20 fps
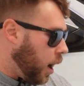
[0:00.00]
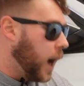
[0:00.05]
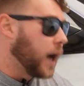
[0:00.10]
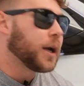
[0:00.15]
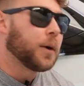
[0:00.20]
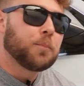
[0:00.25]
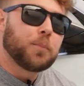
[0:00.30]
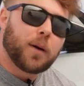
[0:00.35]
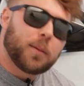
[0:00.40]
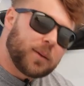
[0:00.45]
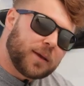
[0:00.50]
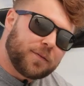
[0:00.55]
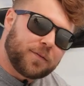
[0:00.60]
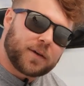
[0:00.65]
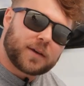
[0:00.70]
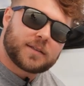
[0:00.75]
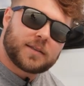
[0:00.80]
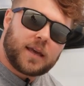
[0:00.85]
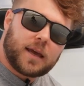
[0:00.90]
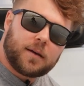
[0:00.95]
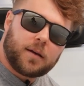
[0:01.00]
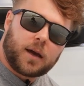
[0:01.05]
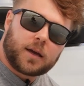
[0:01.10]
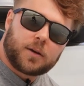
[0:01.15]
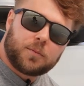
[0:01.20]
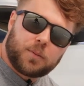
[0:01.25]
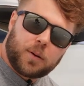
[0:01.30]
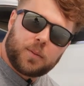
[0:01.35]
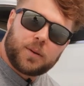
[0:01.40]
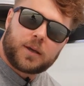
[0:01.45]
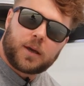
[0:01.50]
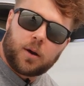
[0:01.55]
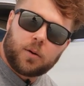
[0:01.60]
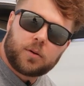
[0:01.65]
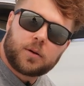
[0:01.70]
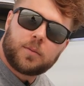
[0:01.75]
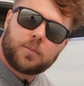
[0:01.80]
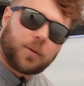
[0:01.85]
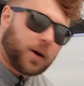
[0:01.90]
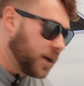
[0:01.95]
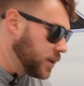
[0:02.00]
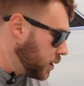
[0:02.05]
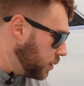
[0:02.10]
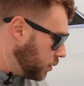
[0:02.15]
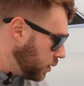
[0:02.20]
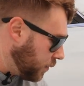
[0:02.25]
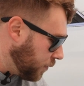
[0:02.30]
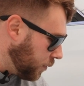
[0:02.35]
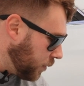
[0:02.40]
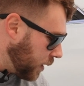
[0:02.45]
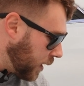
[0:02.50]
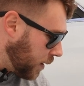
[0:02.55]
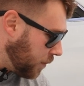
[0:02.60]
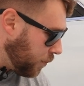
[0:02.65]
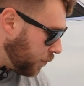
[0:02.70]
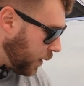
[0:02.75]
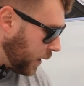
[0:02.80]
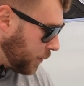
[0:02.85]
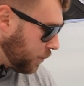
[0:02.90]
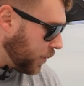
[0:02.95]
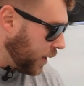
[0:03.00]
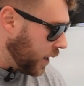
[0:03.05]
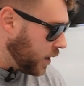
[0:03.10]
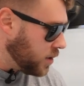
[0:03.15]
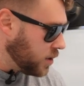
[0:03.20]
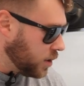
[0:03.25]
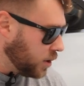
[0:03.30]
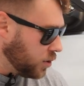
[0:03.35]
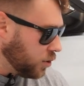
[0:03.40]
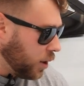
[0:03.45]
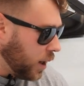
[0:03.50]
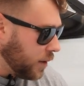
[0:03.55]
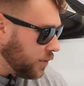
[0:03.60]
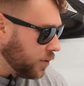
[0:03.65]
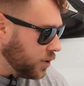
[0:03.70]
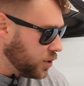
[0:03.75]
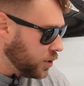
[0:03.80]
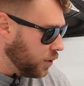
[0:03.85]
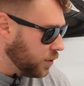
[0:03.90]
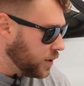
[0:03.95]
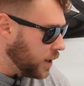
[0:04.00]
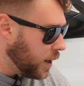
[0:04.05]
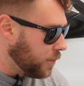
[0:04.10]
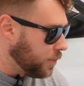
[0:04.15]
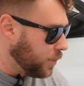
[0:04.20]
I could probably fix that. I could probably go in and buy some different brake pads to try and reduce that,